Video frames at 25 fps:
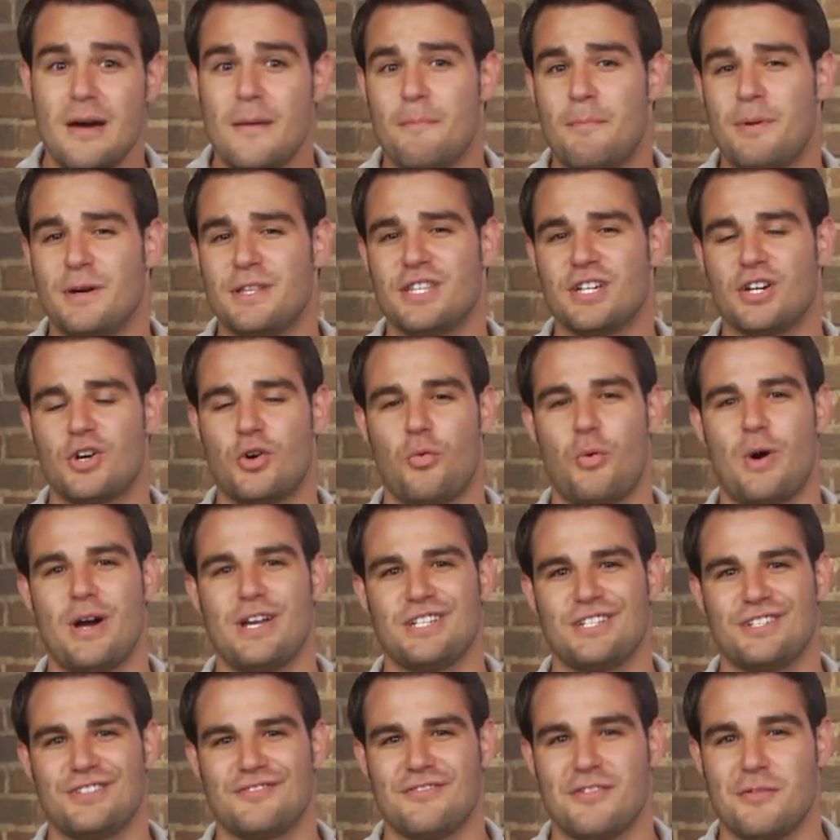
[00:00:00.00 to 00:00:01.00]
But the
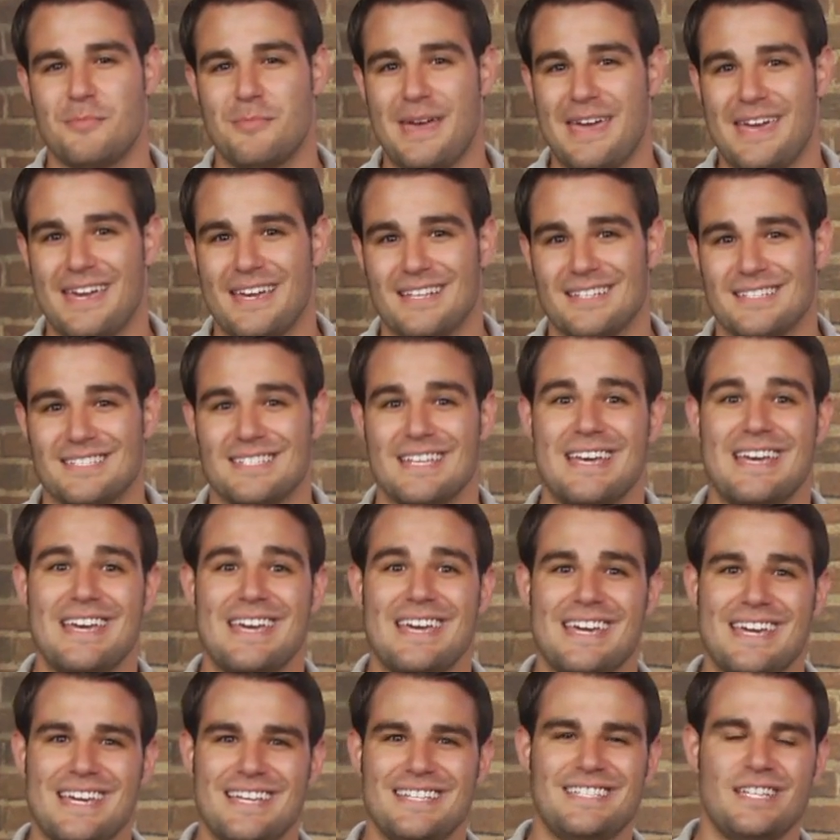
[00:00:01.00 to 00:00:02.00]
question remains,
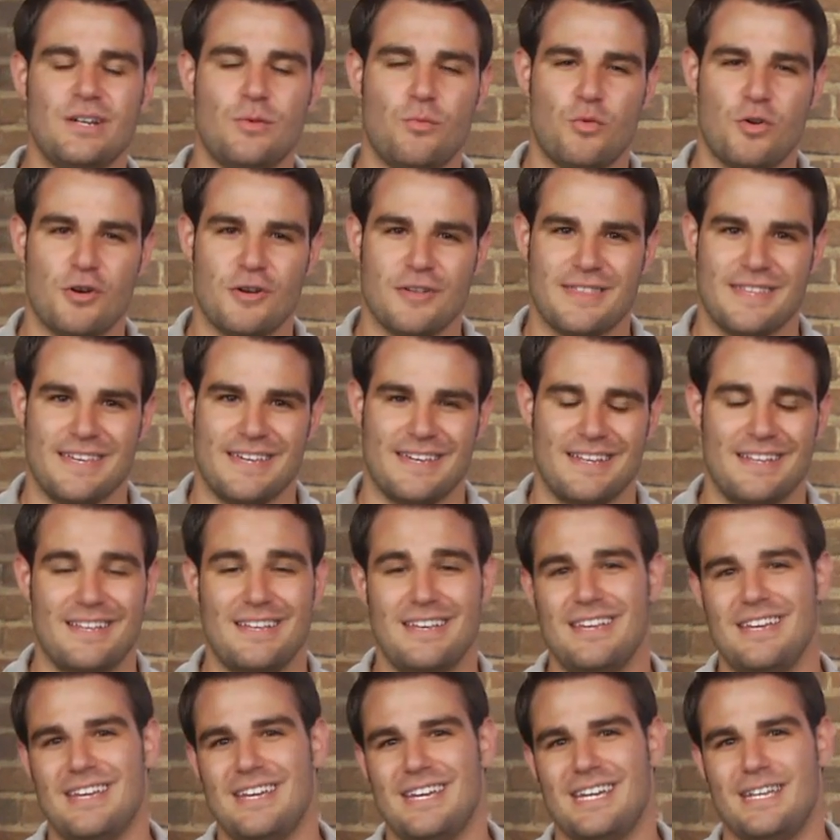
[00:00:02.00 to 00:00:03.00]
is it worth it?
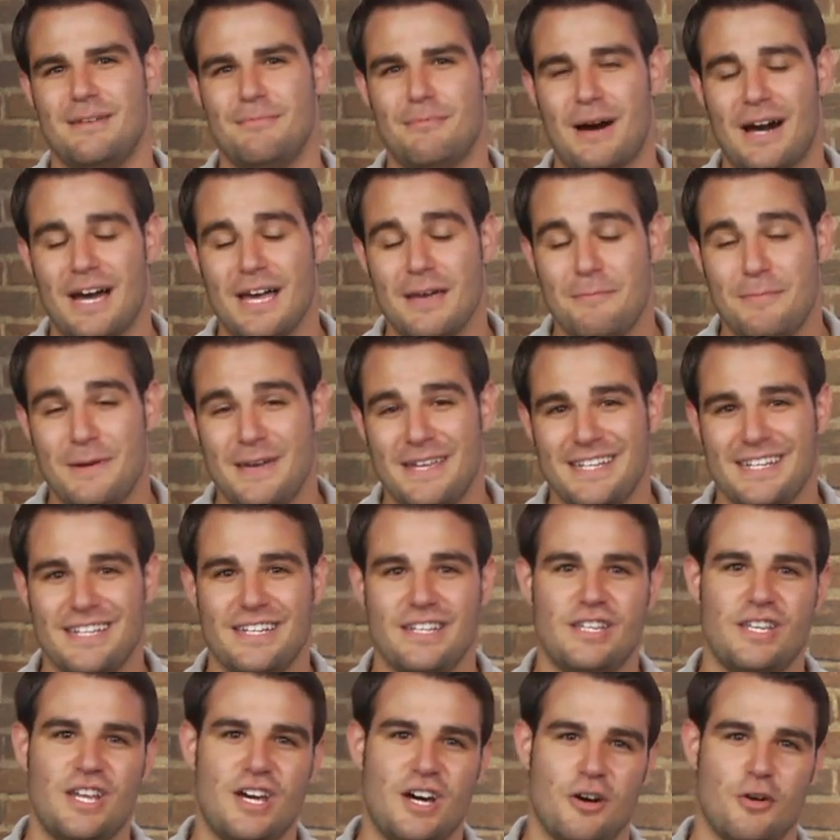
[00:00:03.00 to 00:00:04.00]
In my
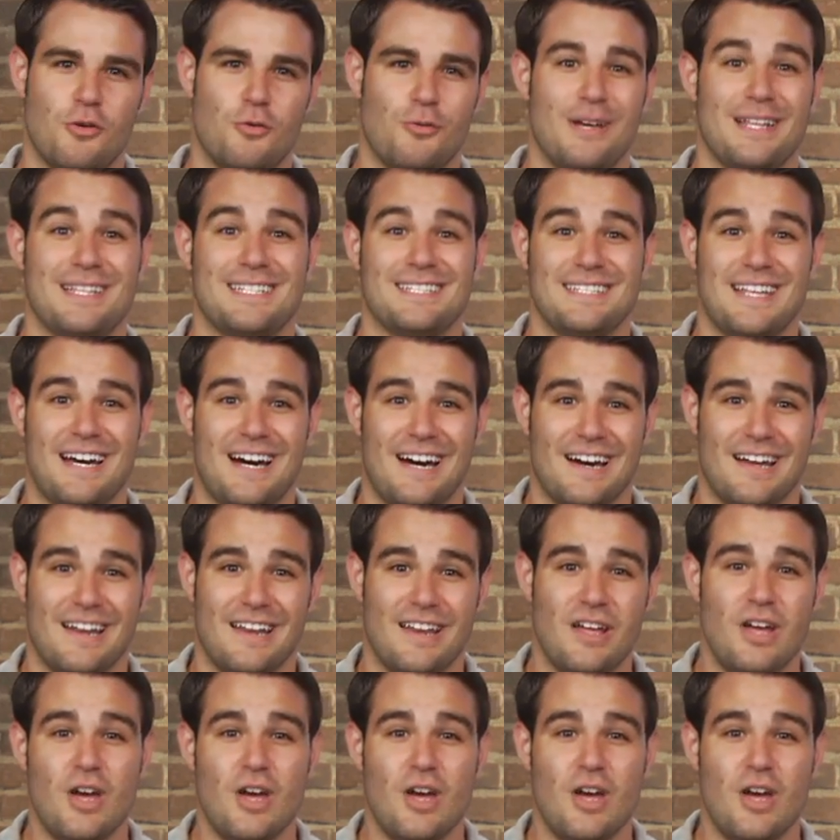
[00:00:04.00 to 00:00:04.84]
opinion, no, it's not.